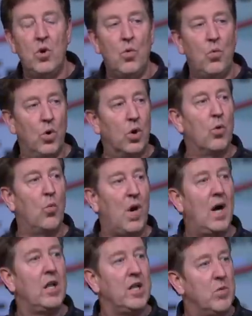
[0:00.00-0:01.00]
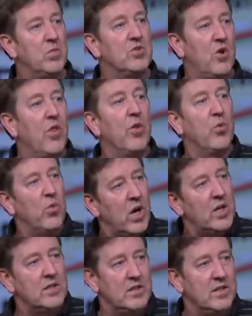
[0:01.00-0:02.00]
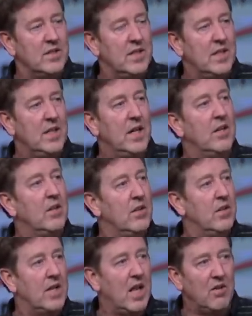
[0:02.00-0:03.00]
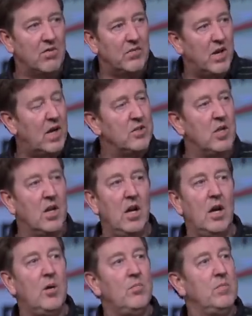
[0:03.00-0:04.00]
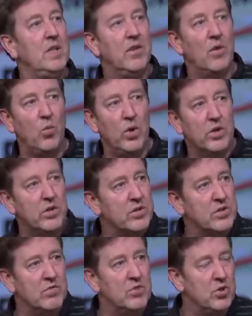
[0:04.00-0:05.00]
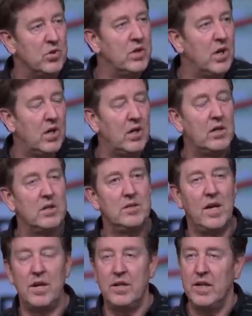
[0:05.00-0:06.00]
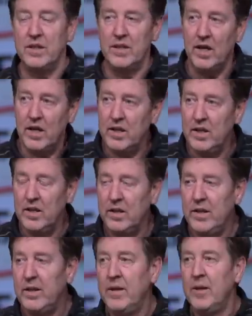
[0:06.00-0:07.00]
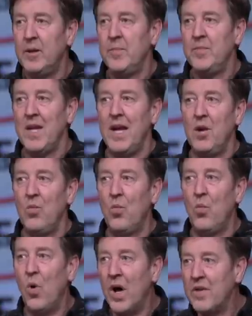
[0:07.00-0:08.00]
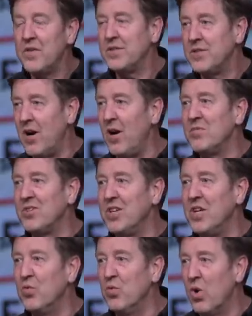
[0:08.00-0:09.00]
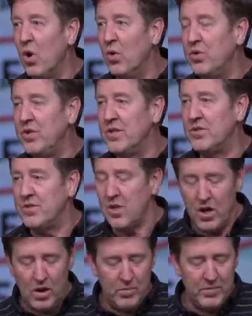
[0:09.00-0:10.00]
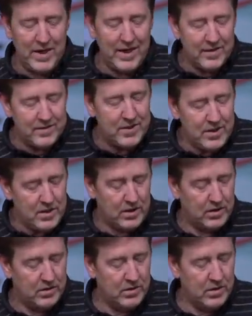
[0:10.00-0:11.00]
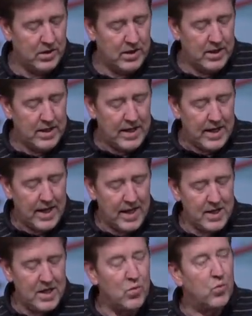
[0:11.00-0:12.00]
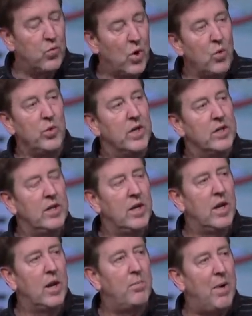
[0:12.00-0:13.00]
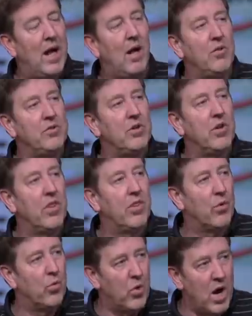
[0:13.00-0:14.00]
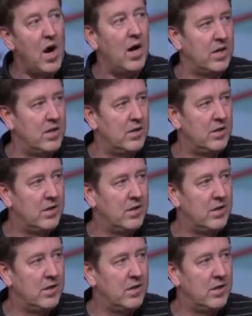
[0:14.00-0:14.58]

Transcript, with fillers: were while he was on the run, in the cave of Adullam, in the wilderness of Judah, down at En Gedi. And one of the Psalms that he wrote is Psalm eighteen, and he wrote it about the rock.